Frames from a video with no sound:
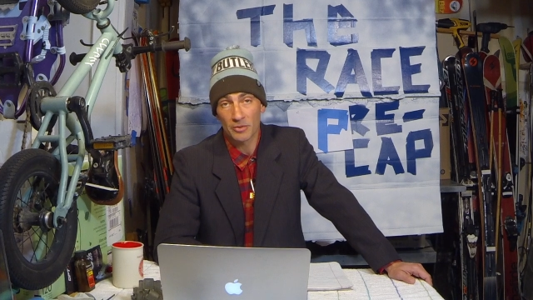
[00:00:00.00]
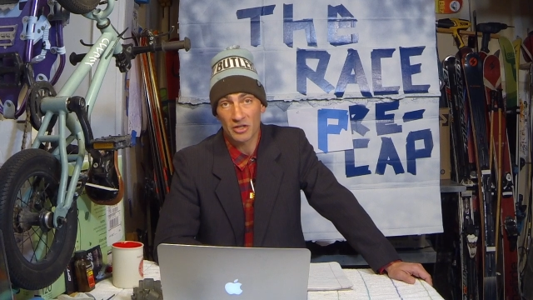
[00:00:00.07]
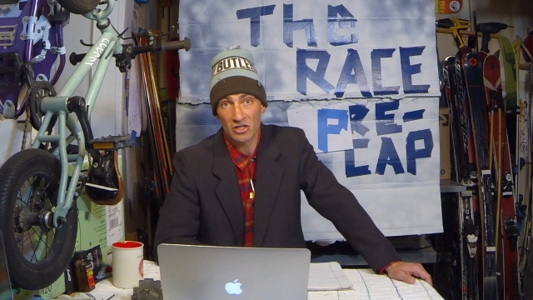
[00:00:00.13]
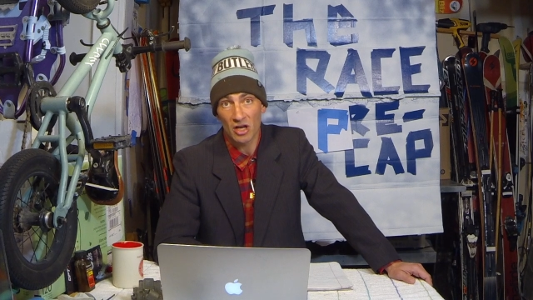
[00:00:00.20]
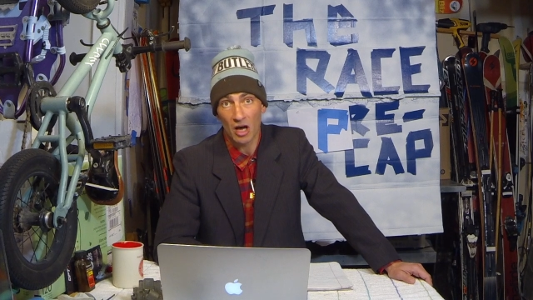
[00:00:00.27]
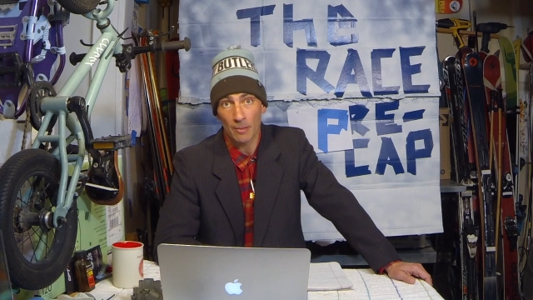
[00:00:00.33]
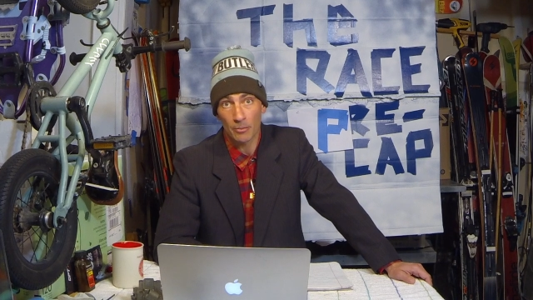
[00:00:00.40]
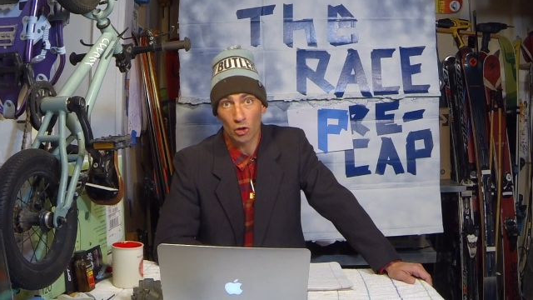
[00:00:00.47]
of the
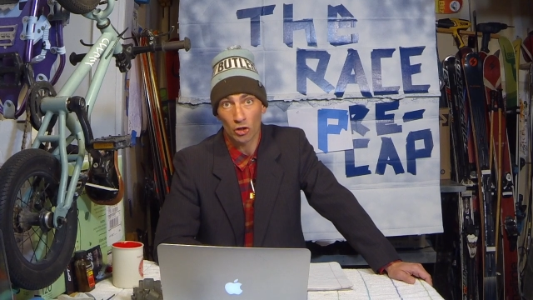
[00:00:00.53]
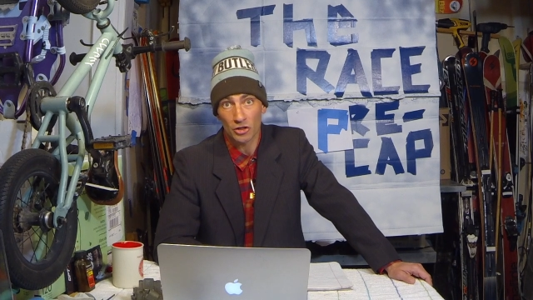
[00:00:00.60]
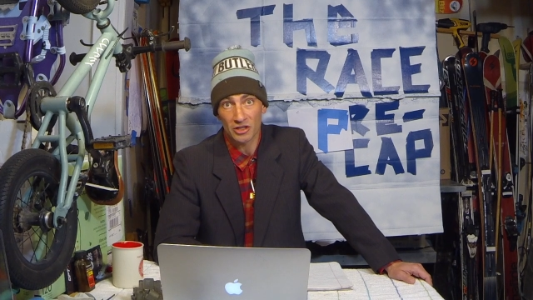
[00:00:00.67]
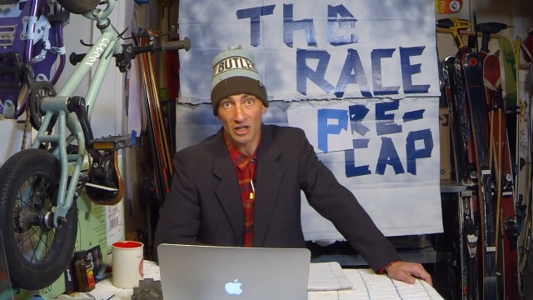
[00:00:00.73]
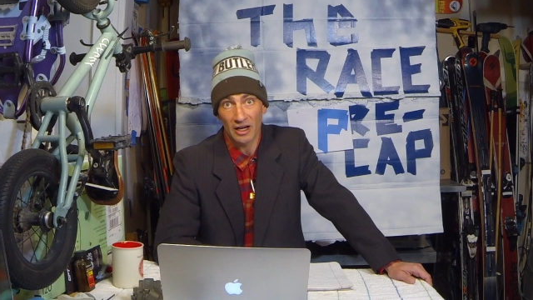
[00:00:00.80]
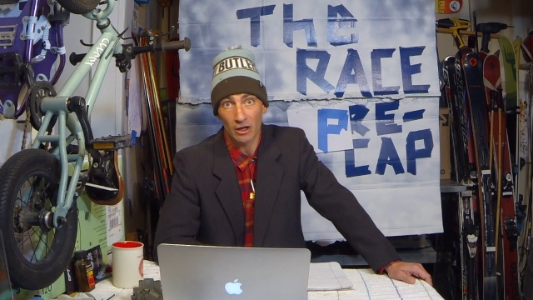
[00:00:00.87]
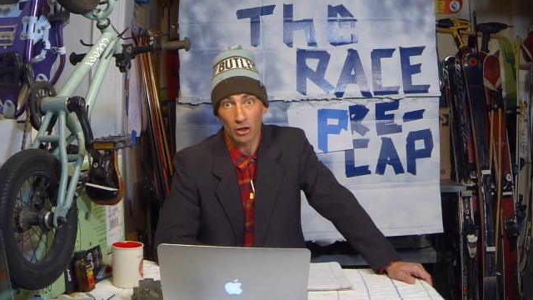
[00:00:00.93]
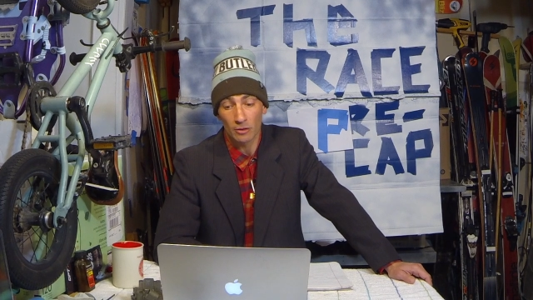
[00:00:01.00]
top girls
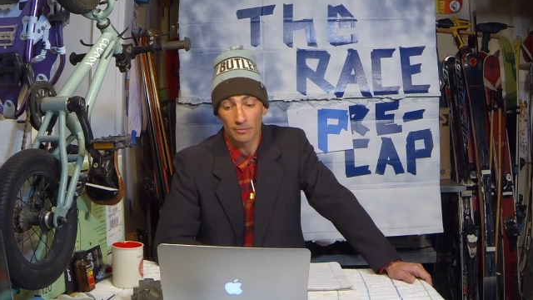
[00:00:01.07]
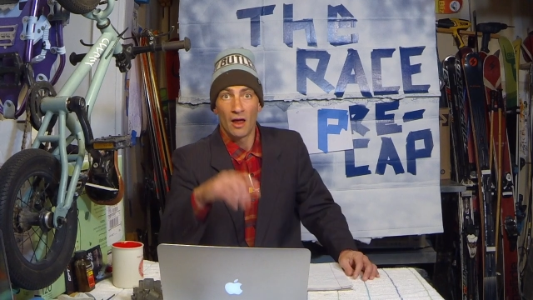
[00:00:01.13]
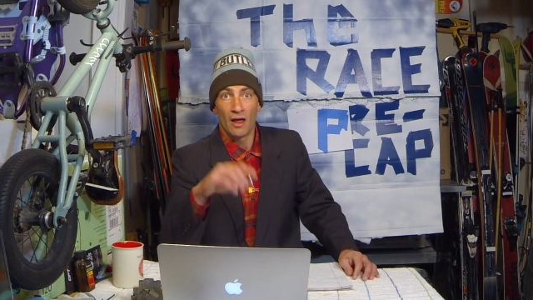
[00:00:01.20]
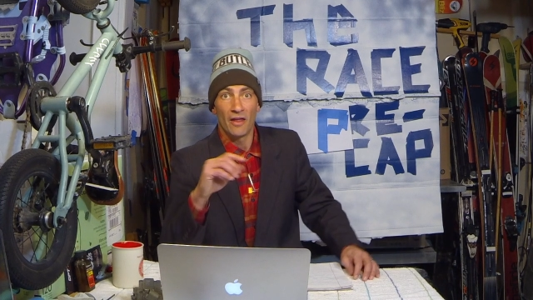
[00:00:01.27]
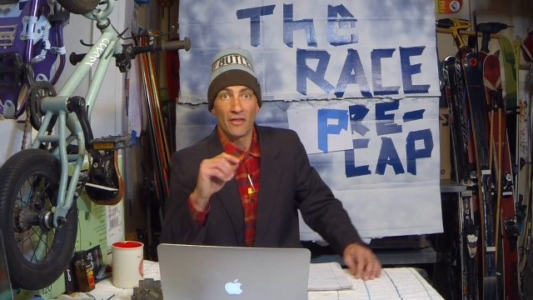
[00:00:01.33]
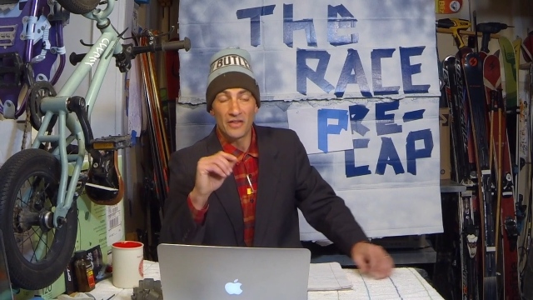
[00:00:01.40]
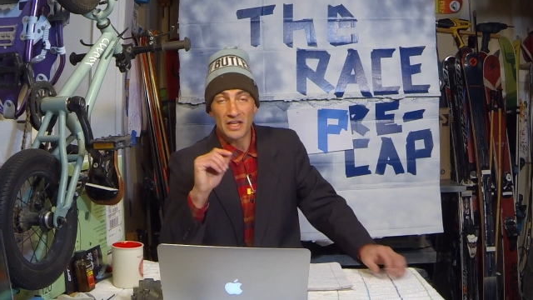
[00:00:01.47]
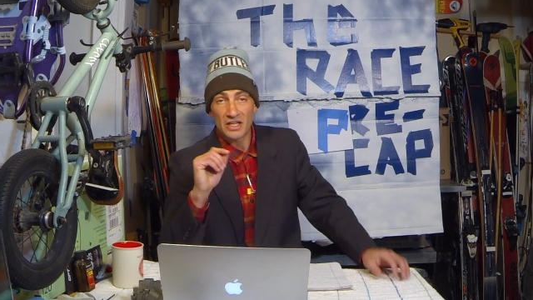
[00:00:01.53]
later.
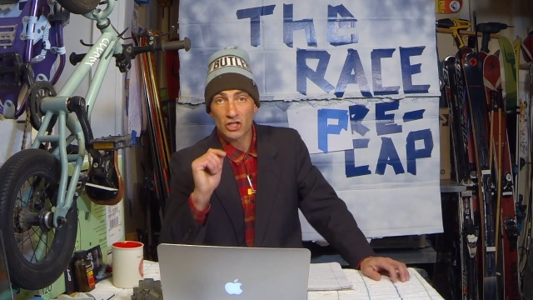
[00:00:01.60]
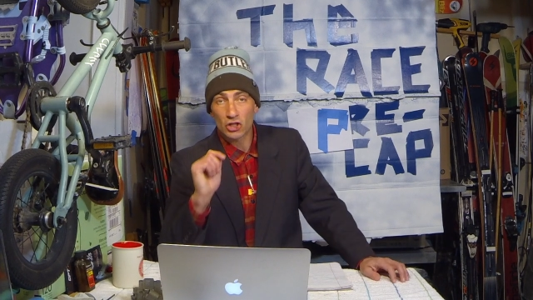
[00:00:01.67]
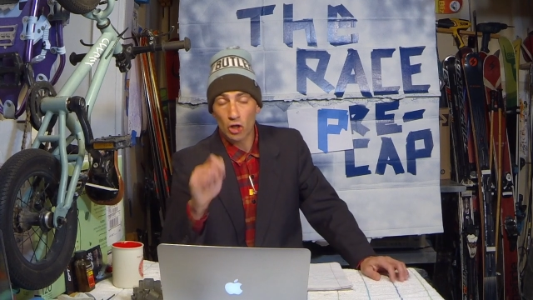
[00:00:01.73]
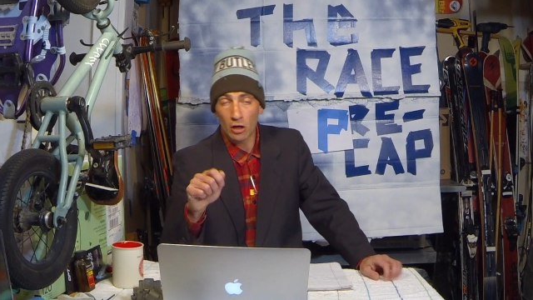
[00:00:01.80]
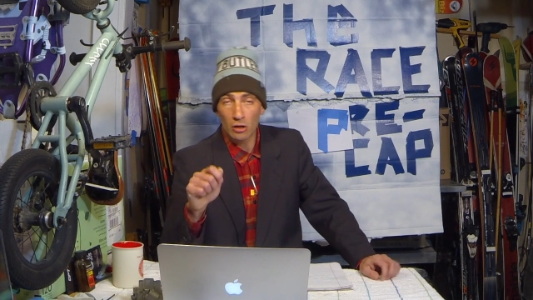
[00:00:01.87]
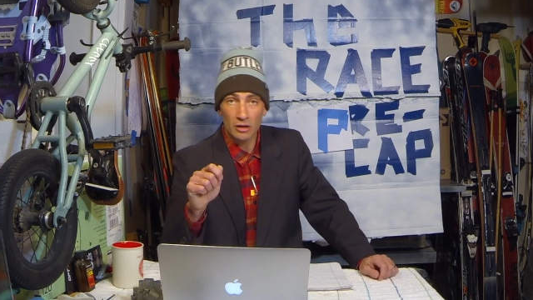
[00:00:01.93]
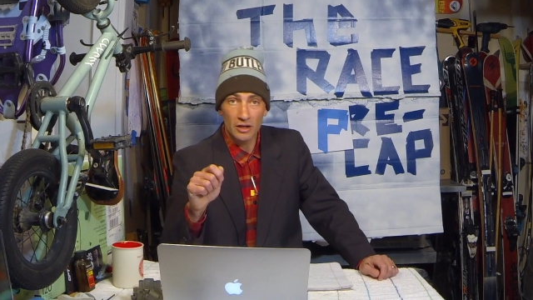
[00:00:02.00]
The start